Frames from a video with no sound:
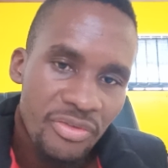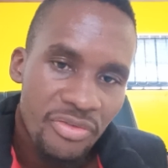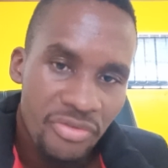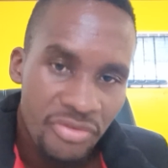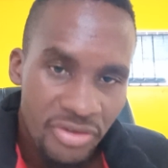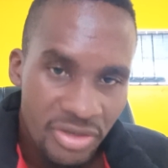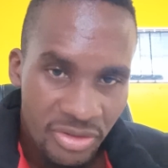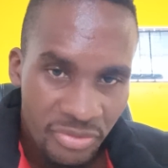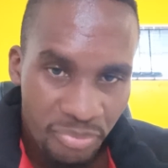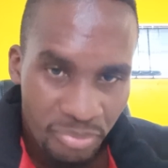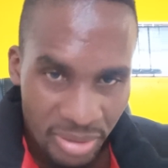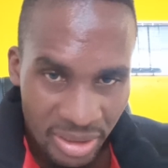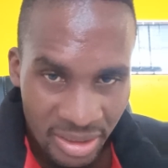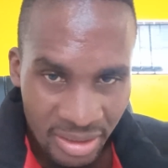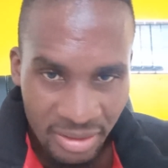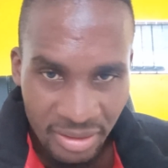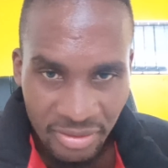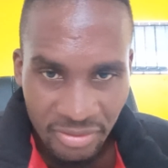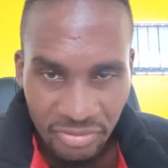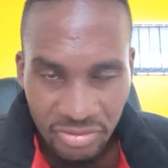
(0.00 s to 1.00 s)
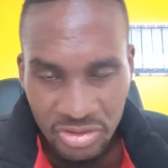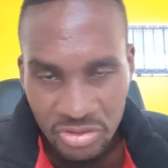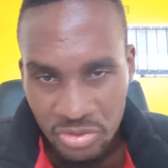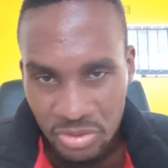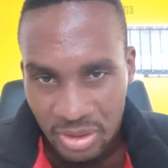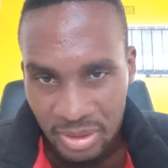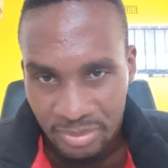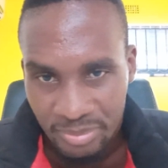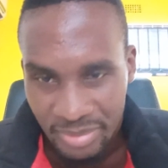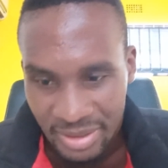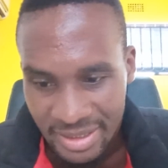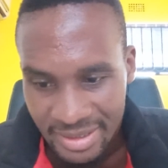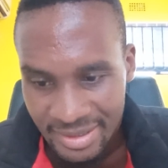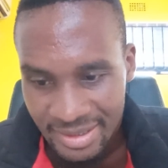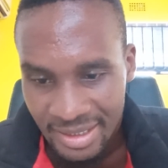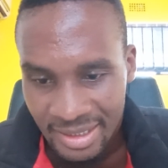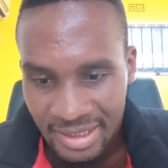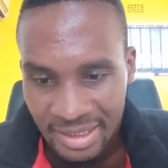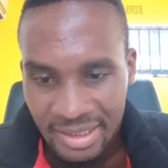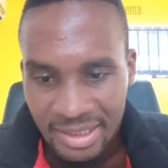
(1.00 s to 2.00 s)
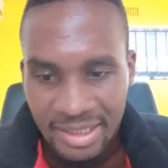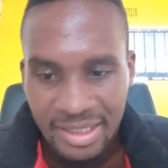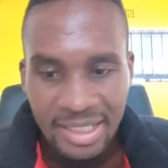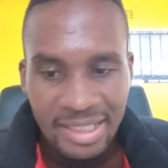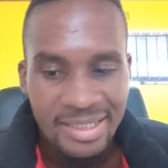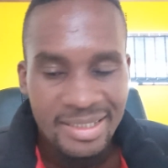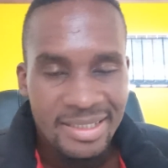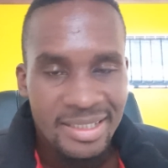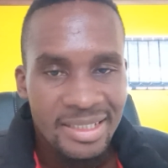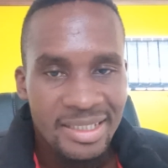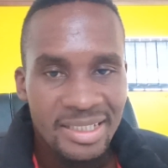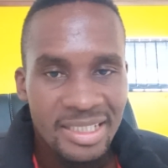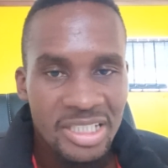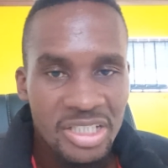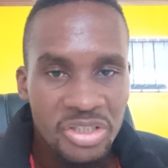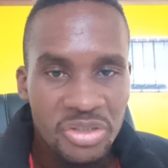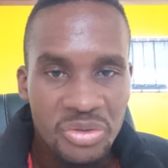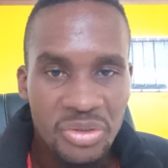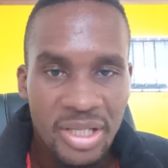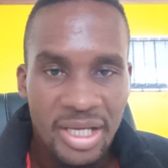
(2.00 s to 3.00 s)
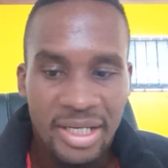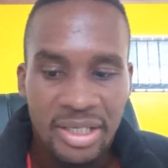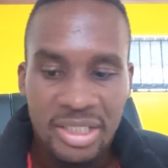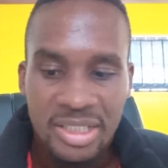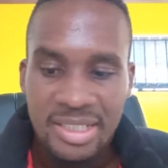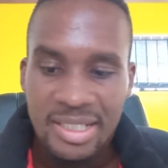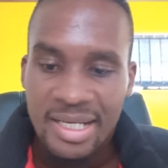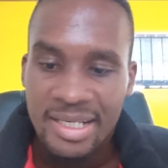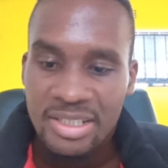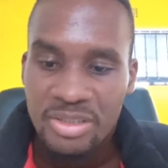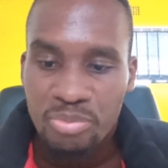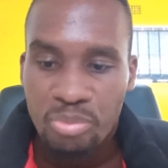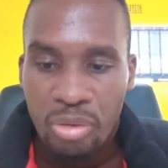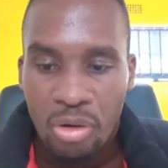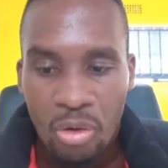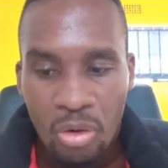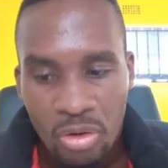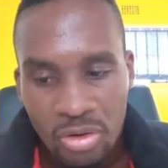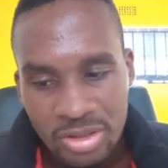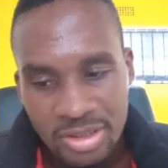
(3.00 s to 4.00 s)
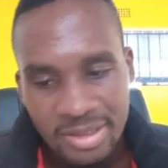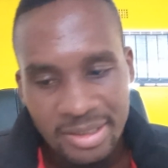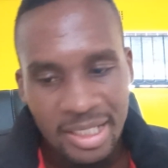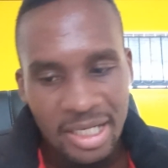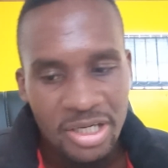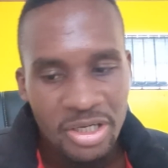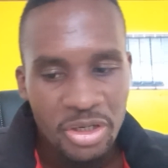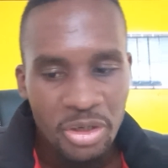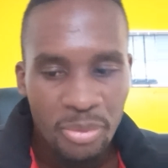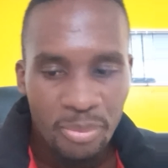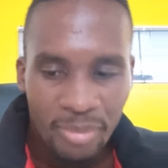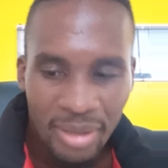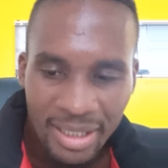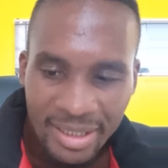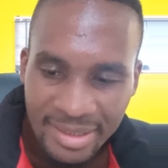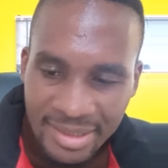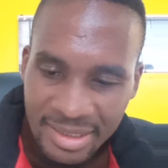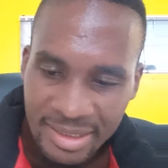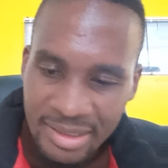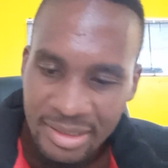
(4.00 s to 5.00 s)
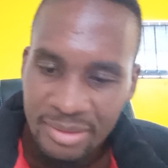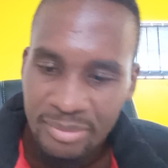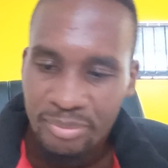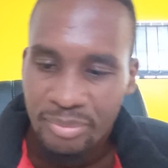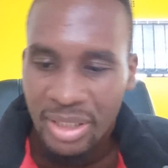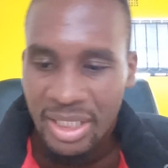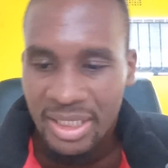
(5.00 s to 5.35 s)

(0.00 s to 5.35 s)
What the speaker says: VB, Visual Basic, there's an issue like a text box, radio button,